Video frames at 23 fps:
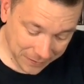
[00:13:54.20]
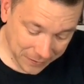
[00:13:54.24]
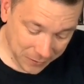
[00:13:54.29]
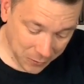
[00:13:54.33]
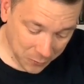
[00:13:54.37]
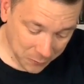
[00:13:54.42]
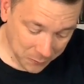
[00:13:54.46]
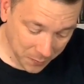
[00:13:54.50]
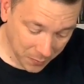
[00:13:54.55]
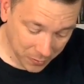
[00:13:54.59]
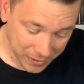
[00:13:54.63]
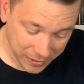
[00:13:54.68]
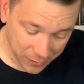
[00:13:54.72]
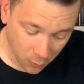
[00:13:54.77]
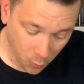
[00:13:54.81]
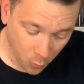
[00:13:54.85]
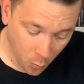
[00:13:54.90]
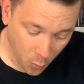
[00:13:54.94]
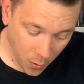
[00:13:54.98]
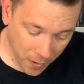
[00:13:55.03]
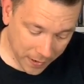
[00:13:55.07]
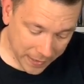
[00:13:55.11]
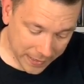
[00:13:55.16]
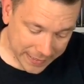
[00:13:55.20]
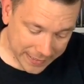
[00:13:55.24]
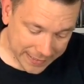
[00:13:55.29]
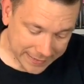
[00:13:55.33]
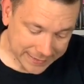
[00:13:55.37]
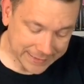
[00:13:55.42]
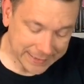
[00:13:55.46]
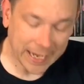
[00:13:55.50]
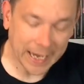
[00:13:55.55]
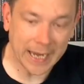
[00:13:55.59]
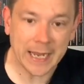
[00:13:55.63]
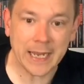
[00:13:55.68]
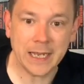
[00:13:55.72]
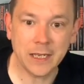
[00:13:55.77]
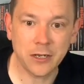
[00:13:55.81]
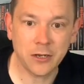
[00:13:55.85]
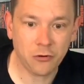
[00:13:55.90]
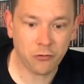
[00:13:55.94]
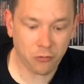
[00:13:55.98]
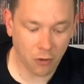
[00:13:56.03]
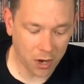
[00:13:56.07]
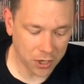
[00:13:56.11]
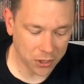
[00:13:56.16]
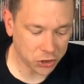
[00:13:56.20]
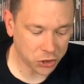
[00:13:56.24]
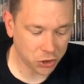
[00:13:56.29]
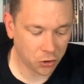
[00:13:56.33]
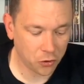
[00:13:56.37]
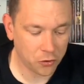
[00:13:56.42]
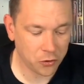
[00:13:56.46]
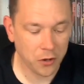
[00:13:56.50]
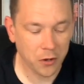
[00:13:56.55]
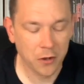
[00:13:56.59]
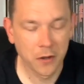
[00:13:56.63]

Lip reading: My little teen crush on